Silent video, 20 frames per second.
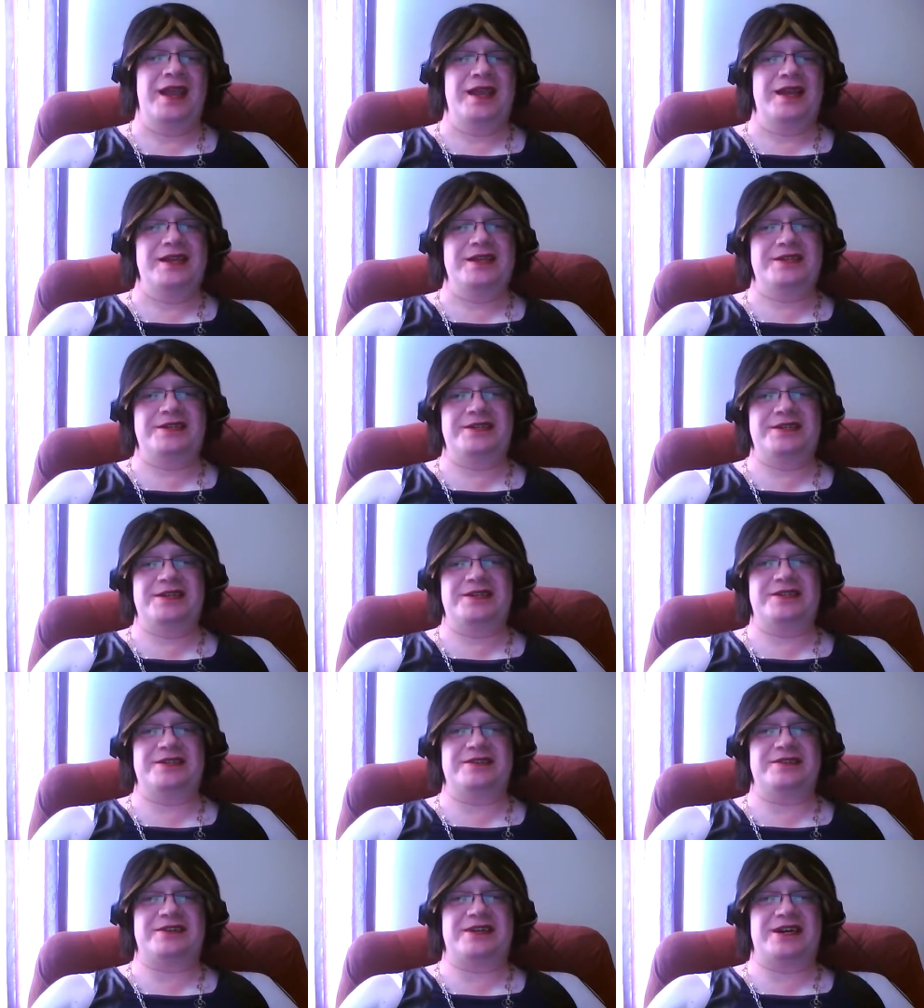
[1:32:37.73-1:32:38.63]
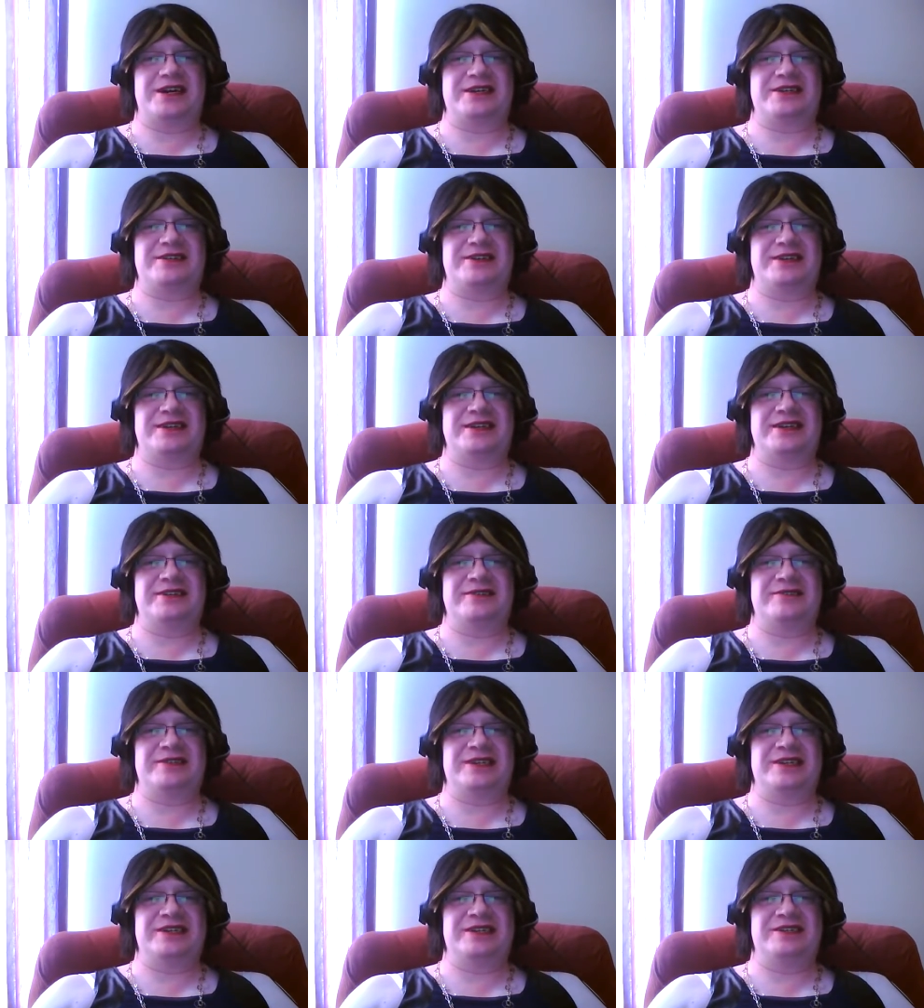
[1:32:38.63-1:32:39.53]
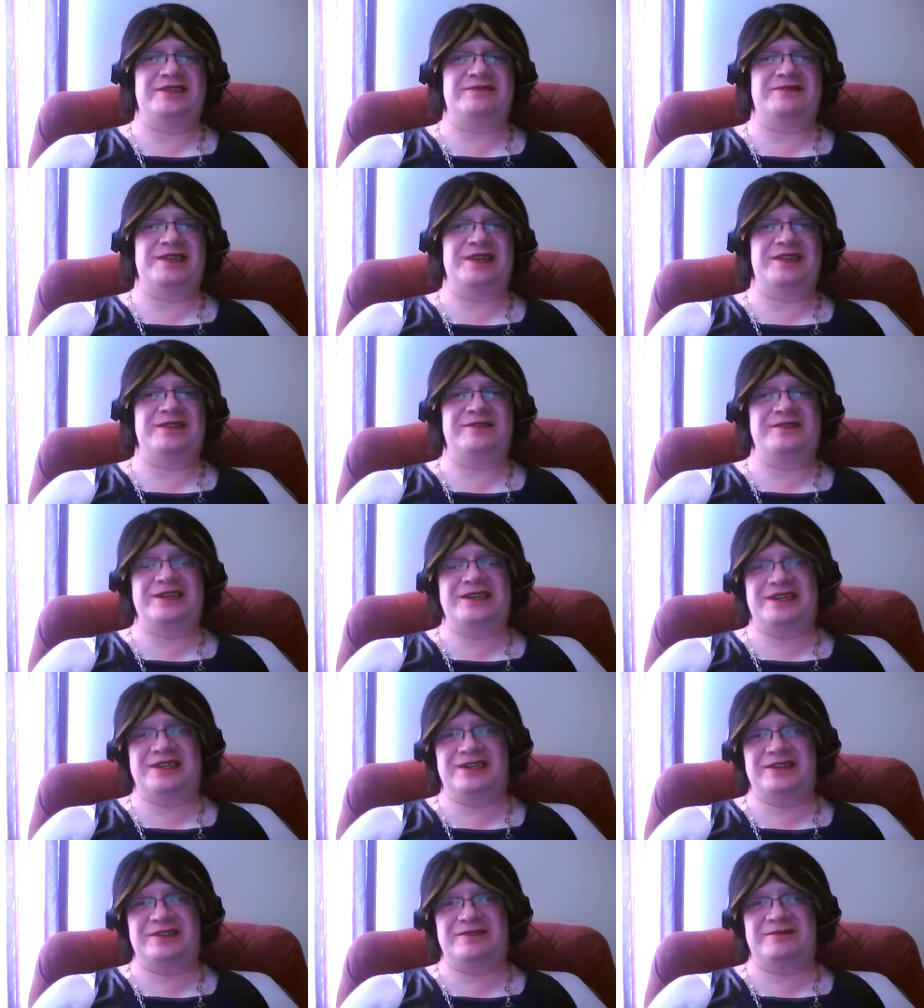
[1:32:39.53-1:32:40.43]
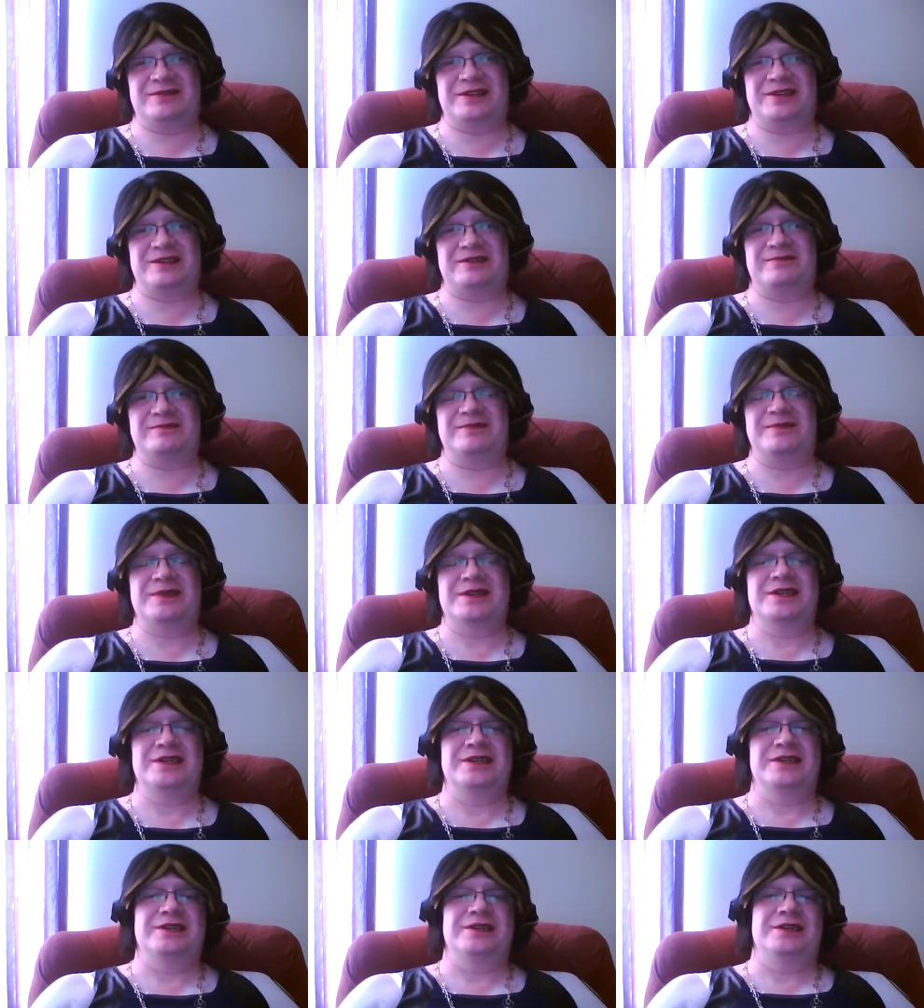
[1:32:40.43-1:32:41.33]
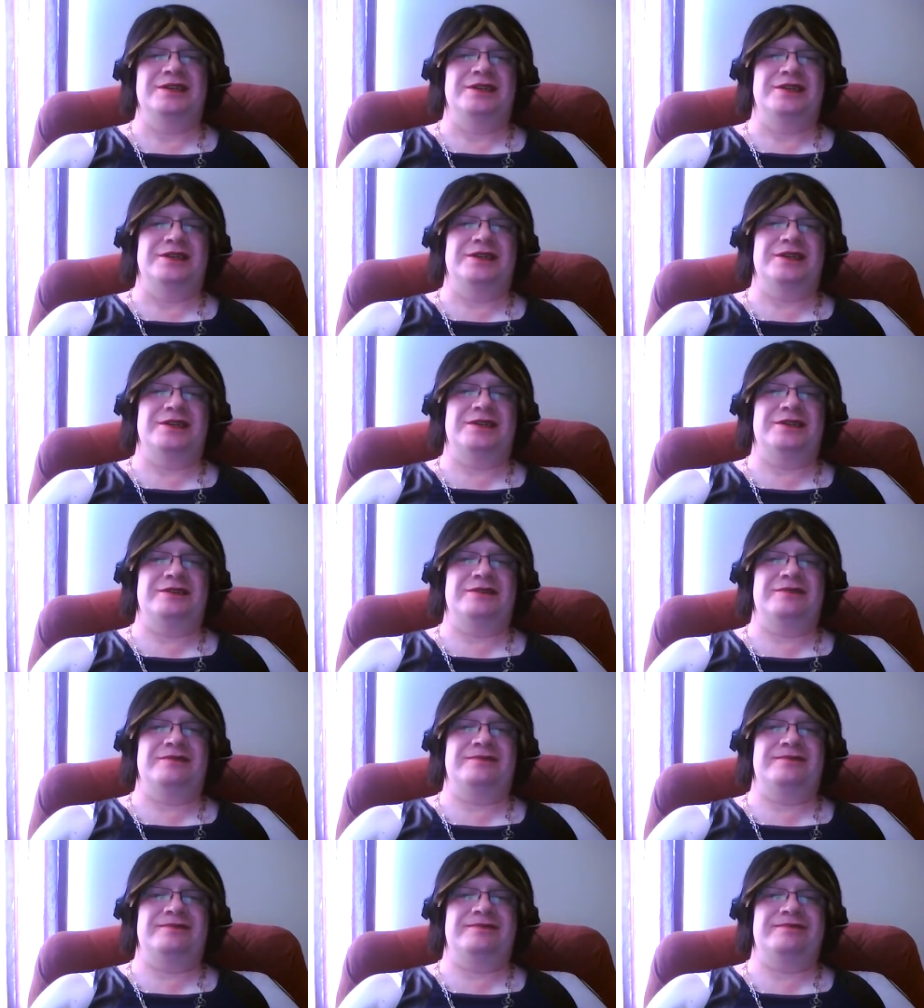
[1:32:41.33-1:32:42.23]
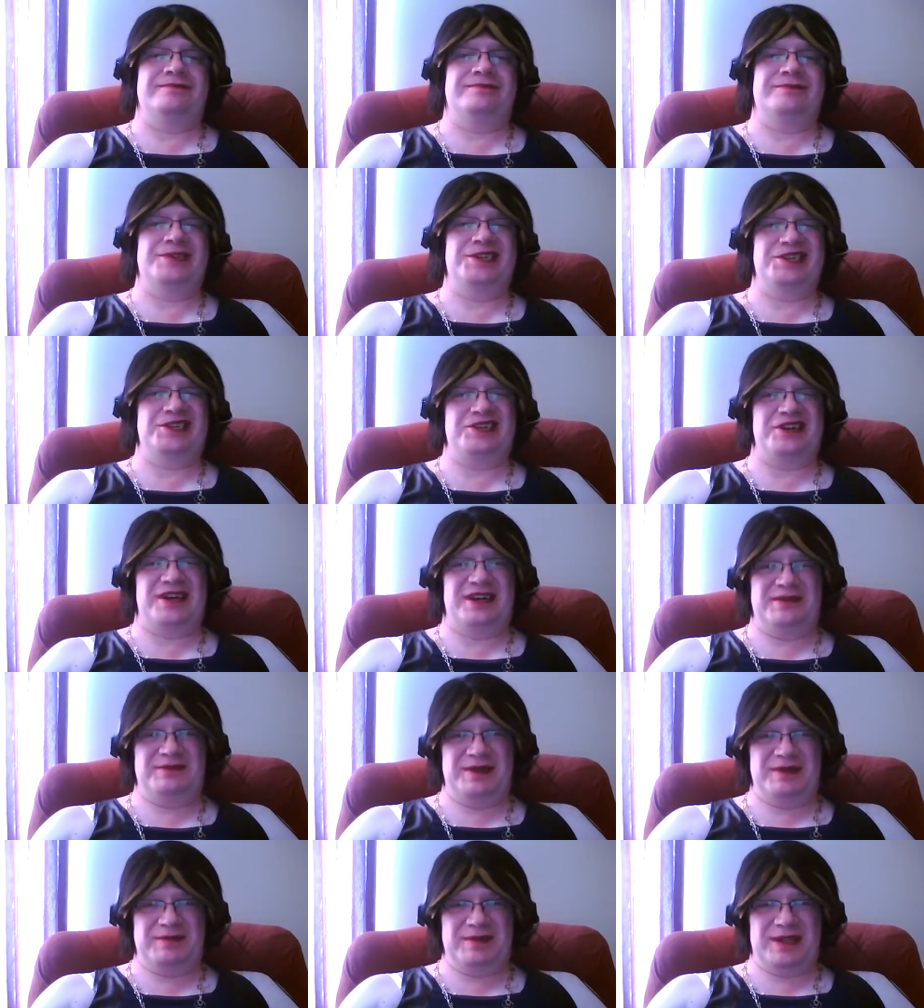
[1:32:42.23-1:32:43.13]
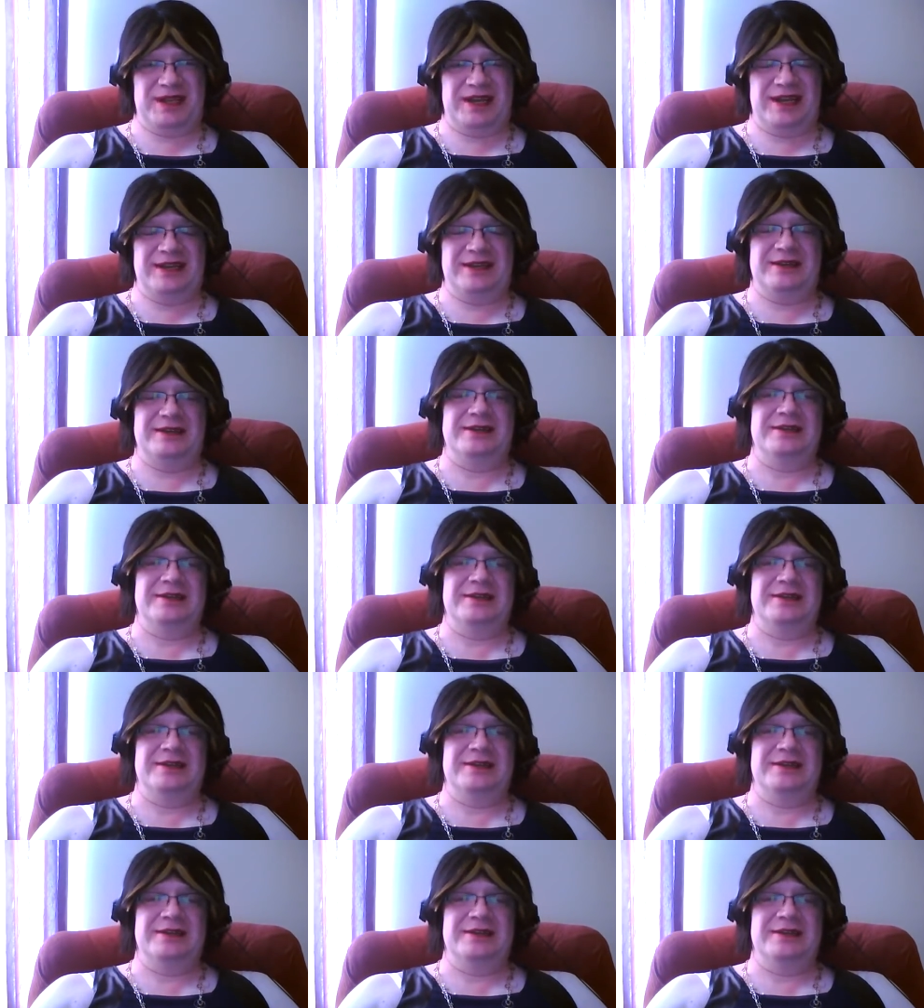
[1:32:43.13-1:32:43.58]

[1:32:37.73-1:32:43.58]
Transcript: As usual, cross dressing questions within reason are welcome. Um, just try and be polite.